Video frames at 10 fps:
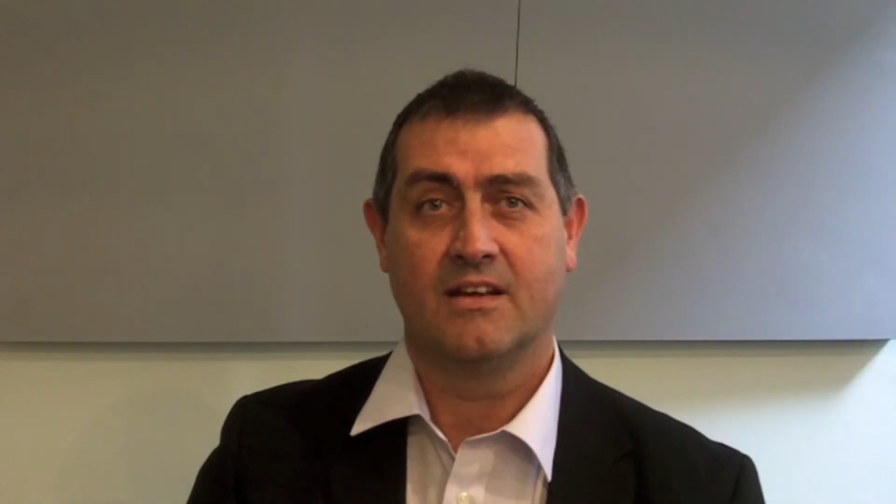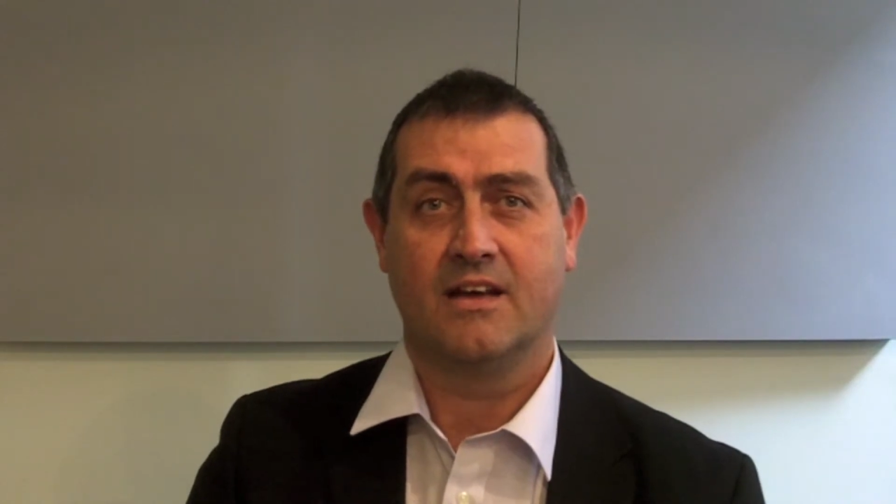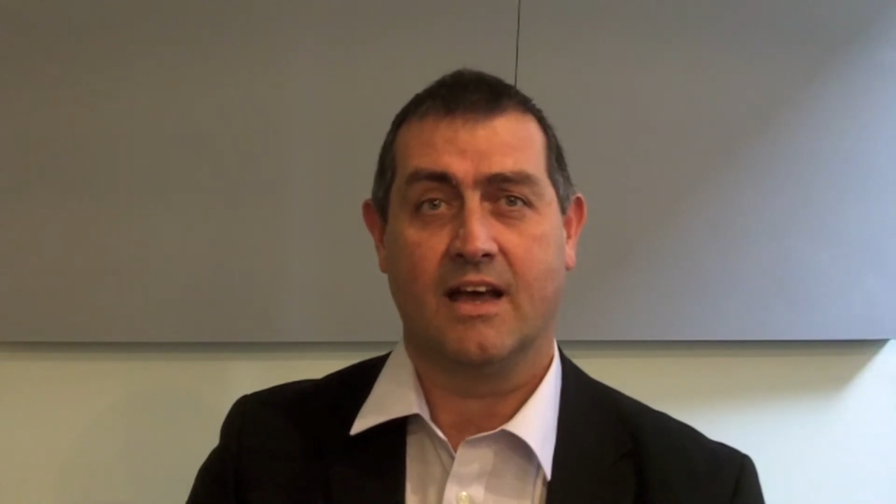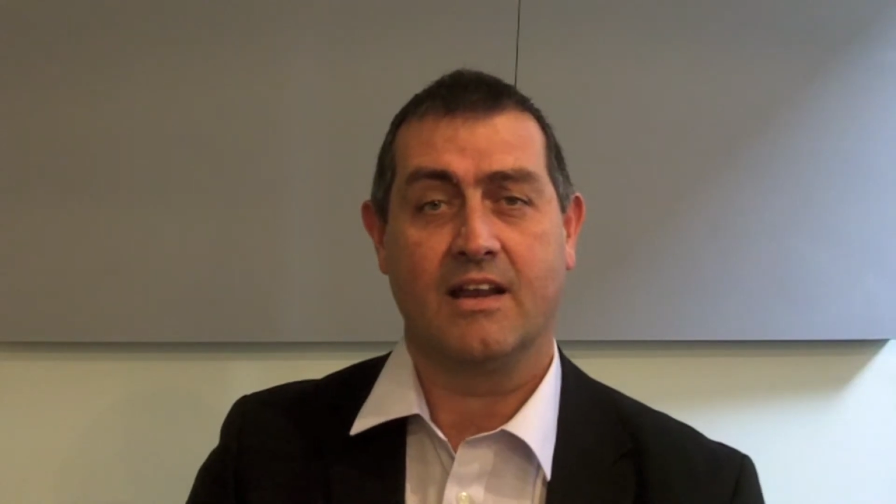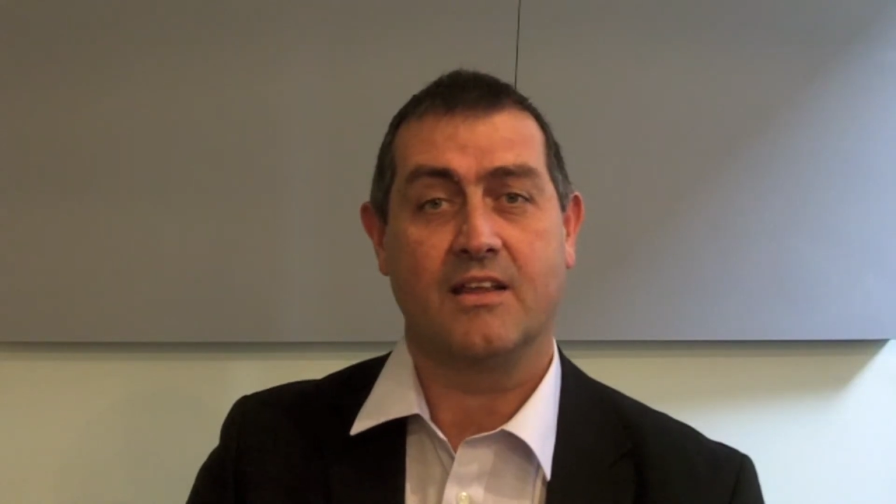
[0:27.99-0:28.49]

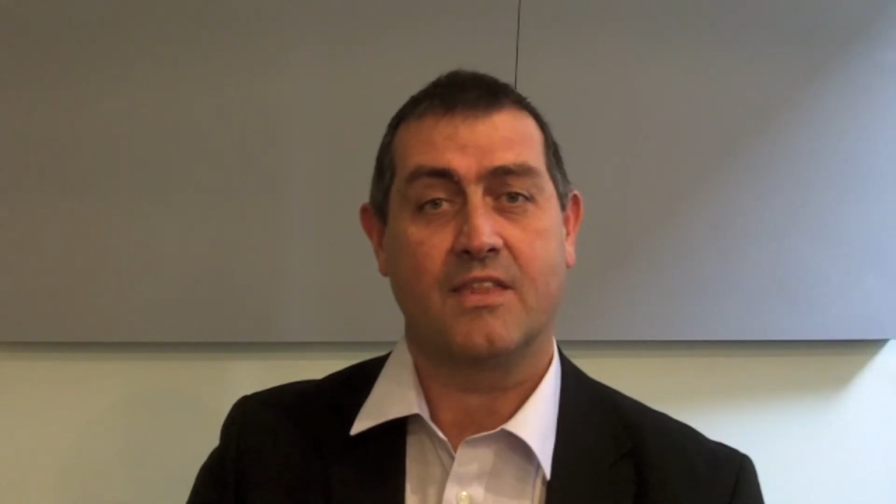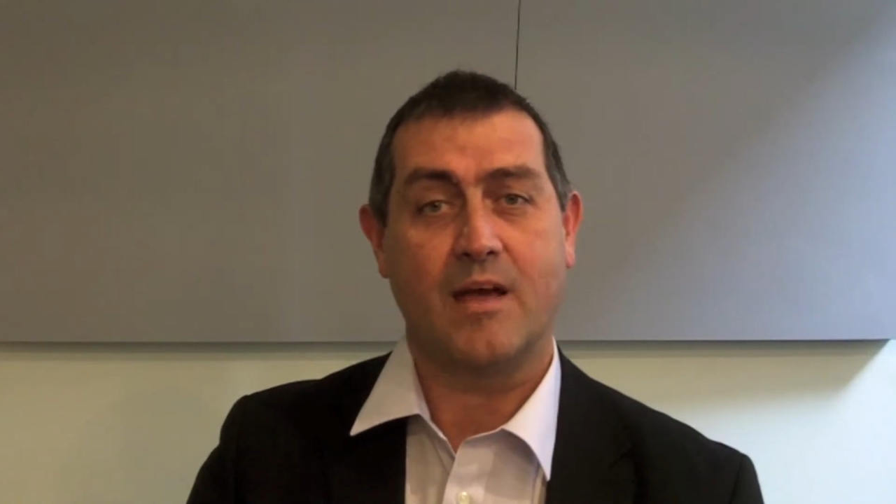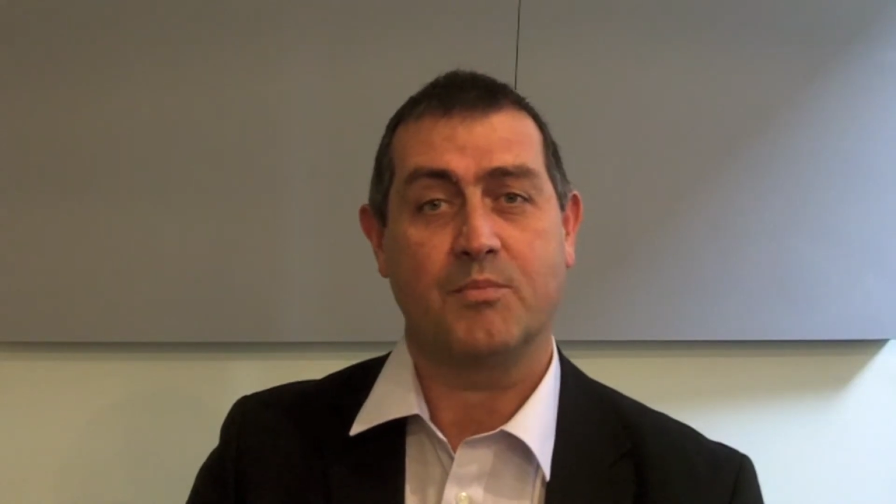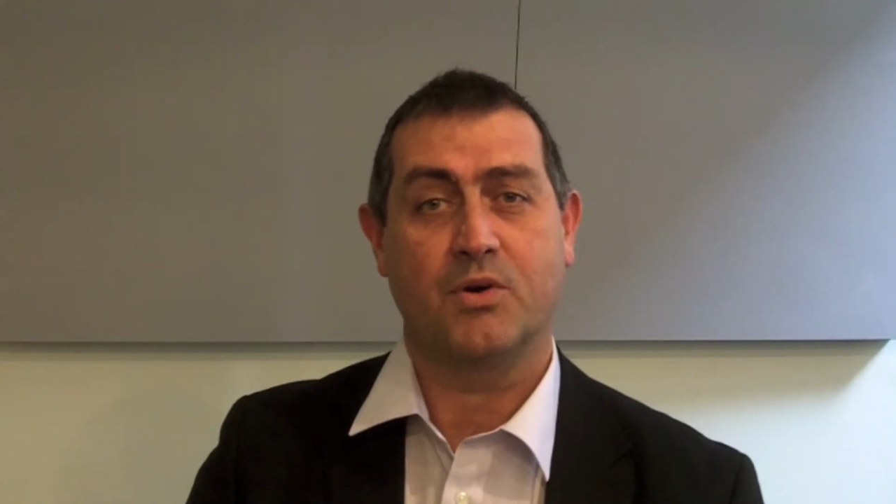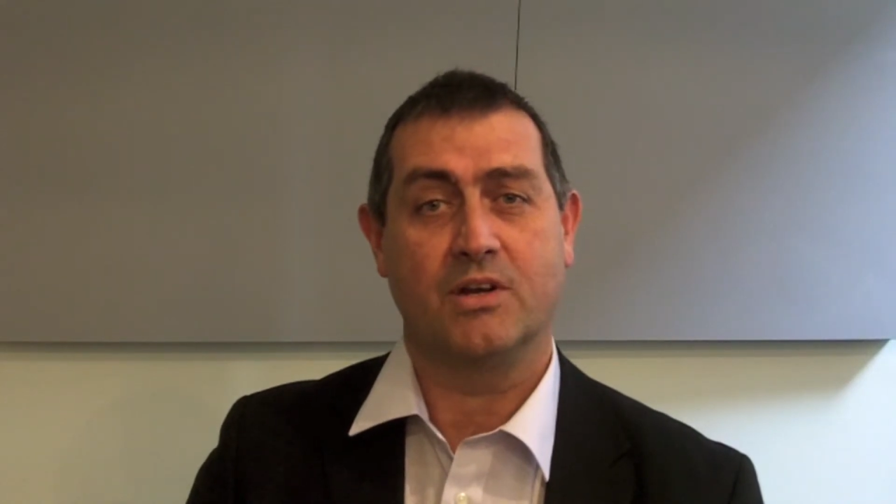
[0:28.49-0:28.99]
And at
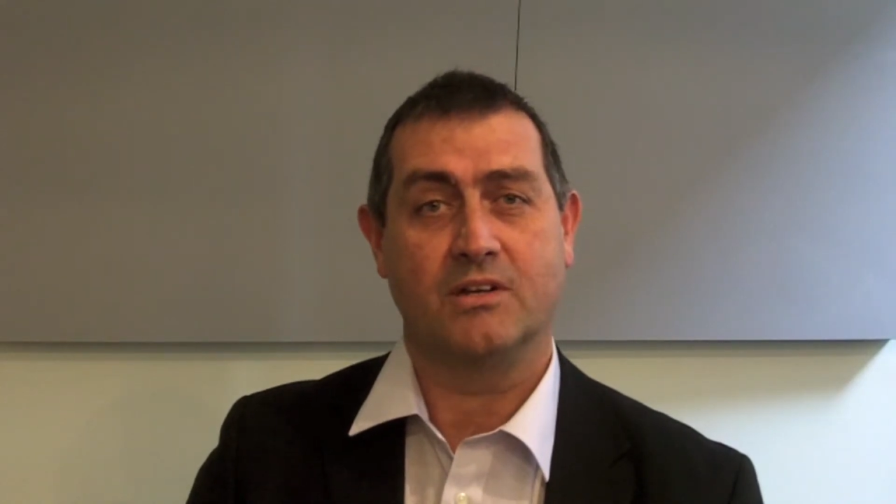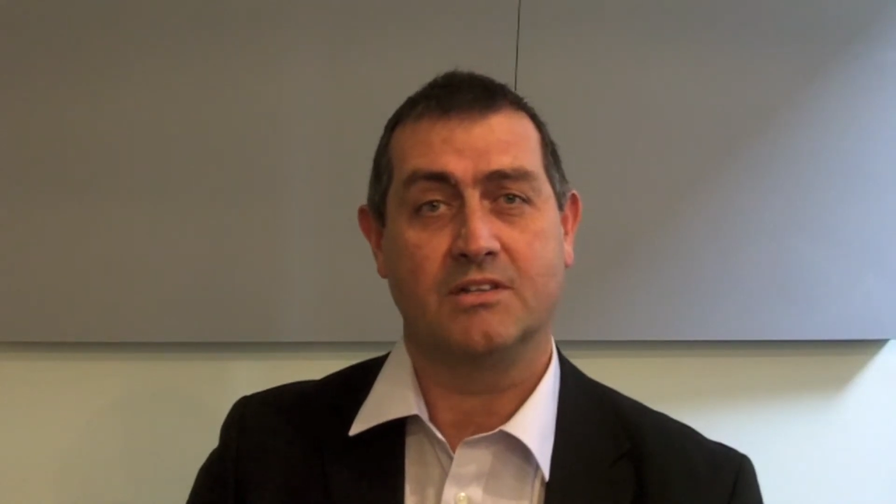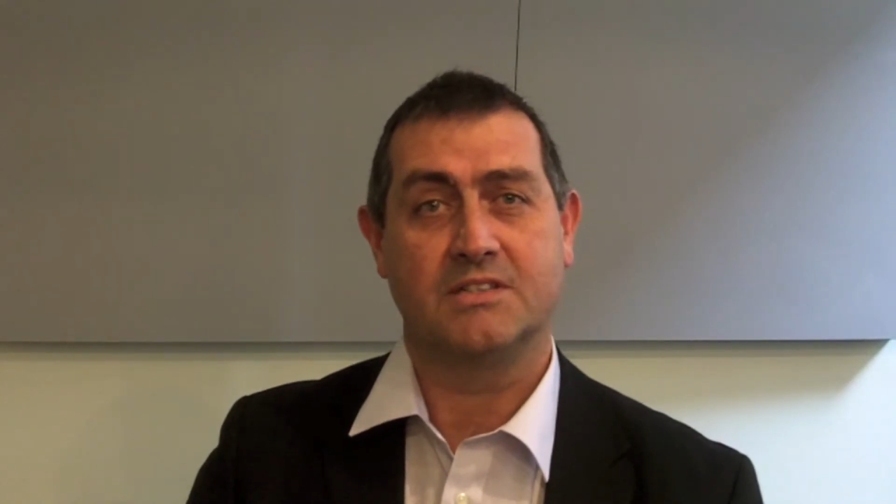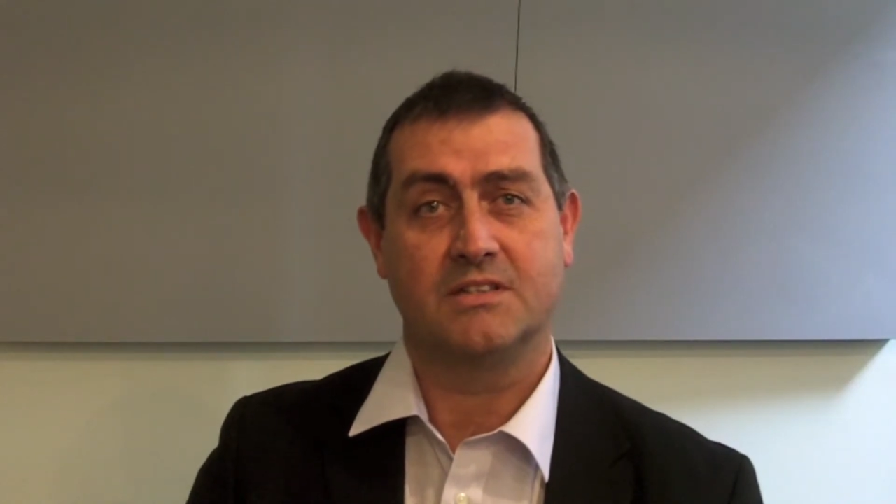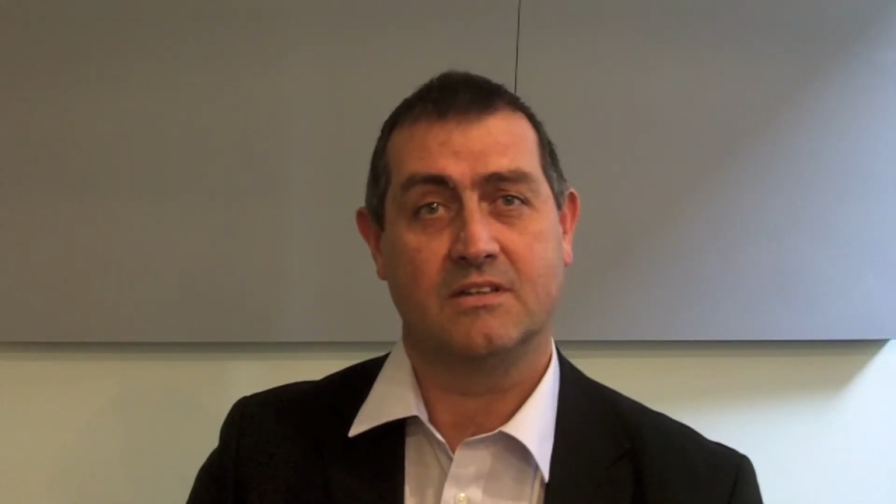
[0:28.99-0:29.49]
that point,
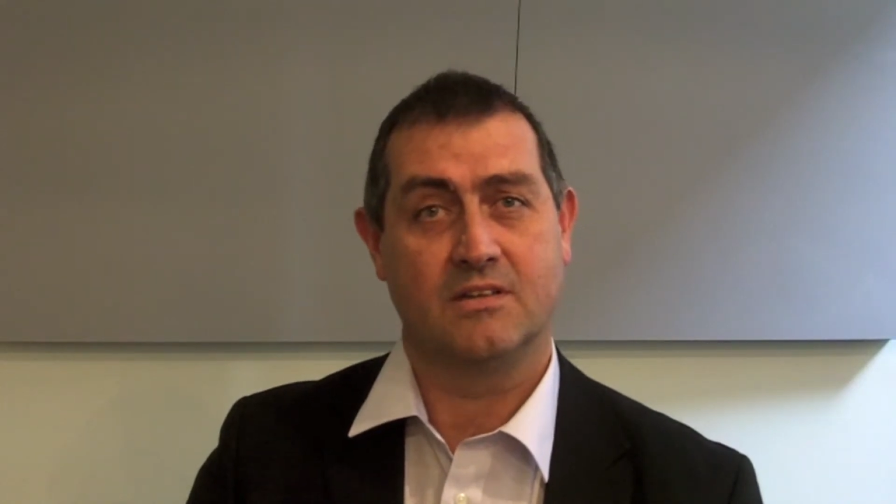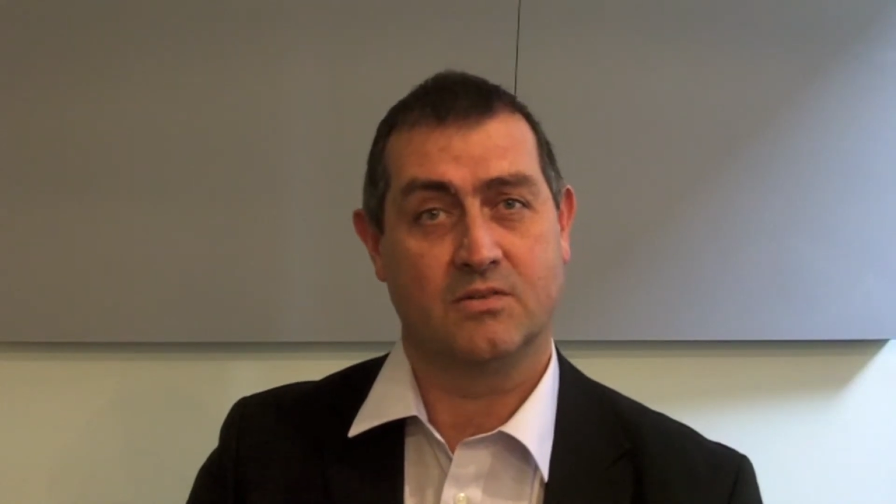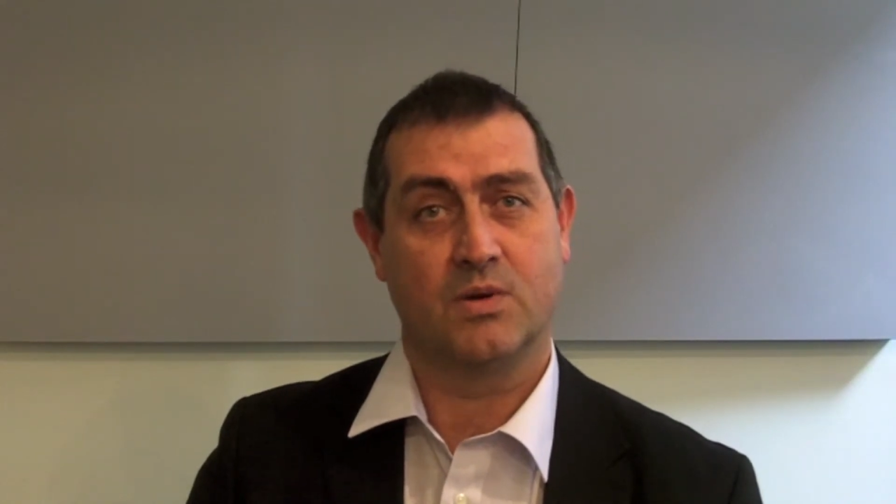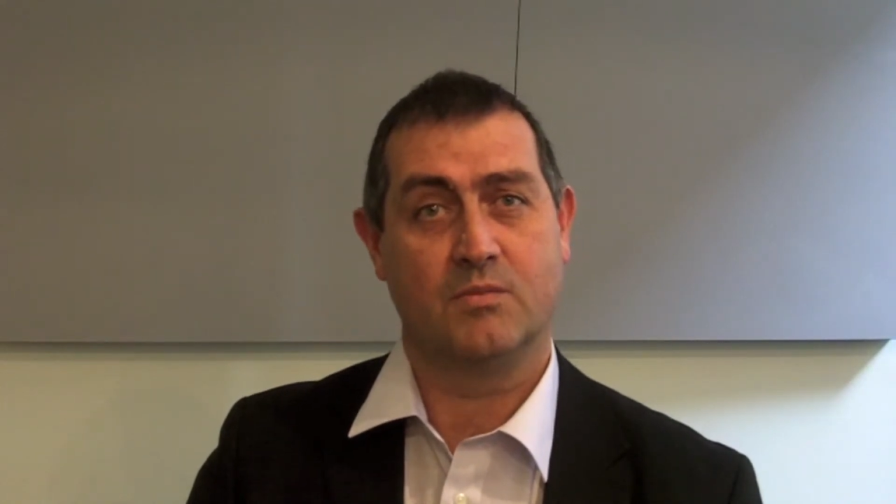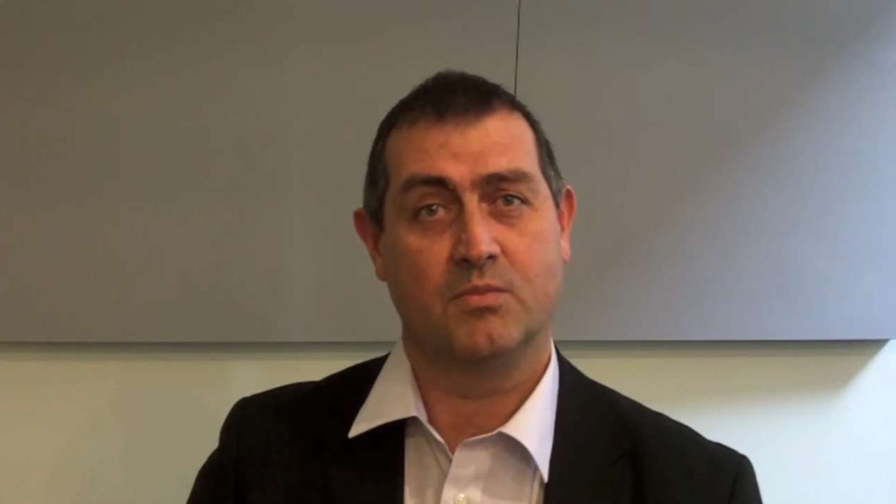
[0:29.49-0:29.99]
the
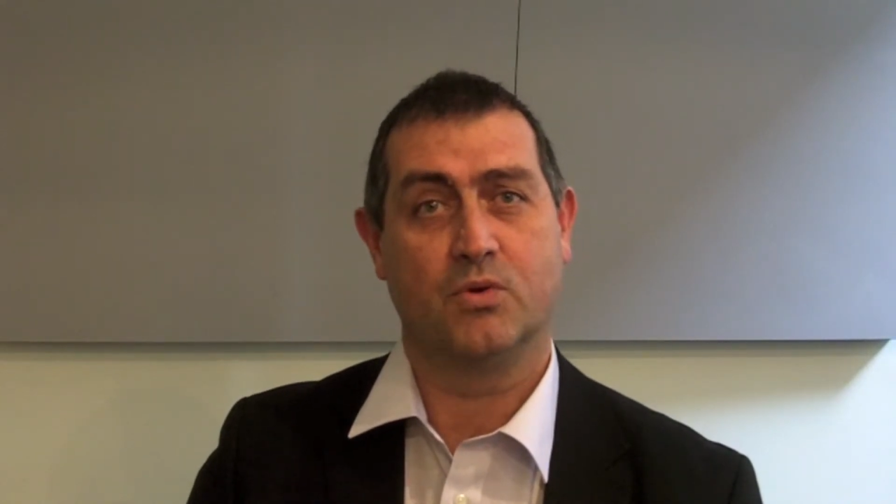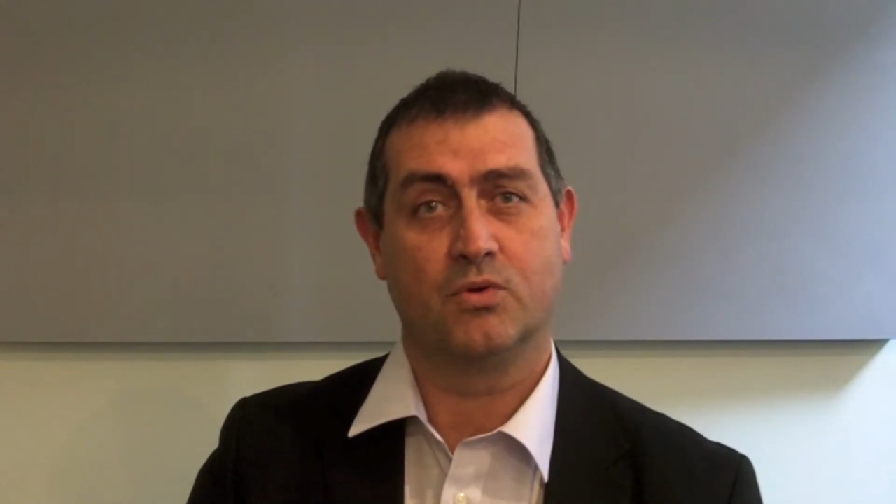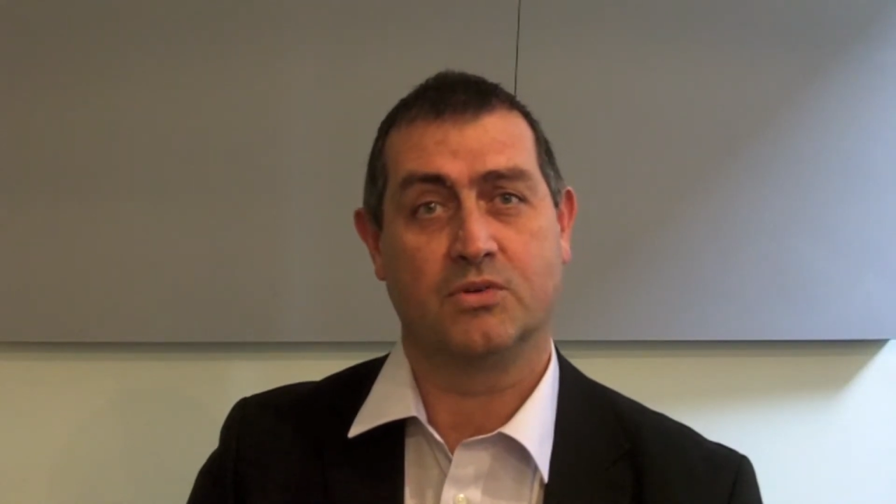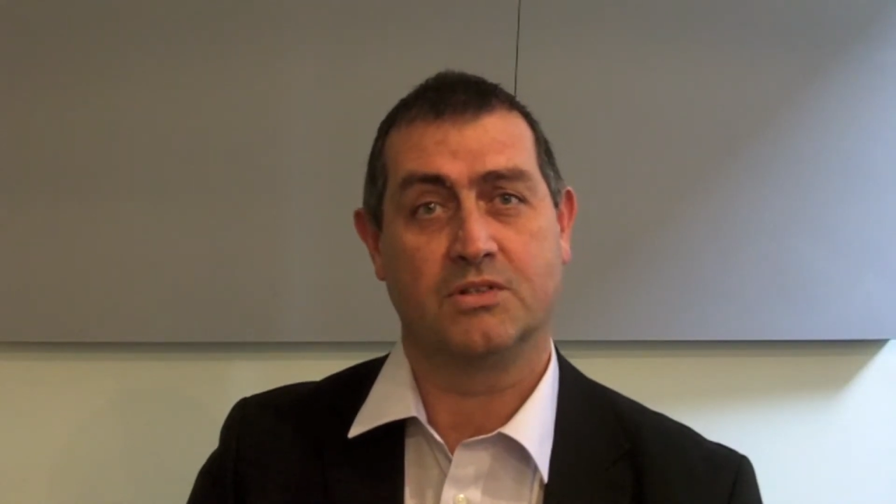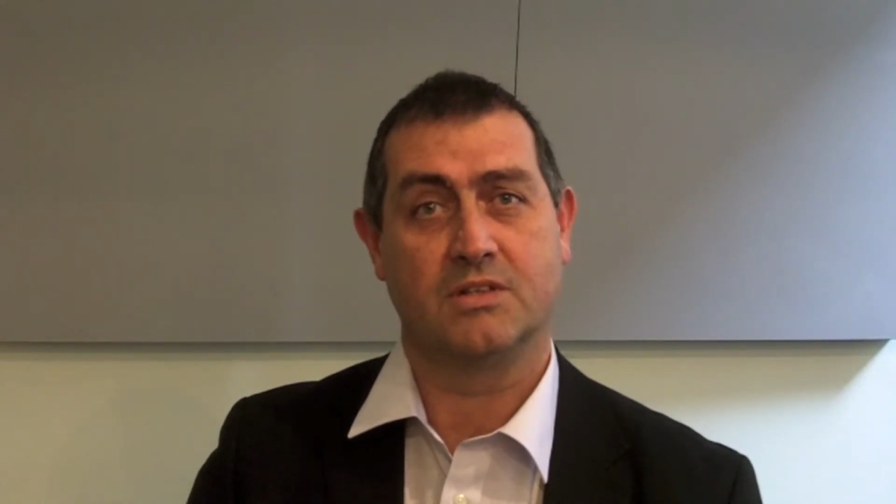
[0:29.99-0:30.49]
Twin board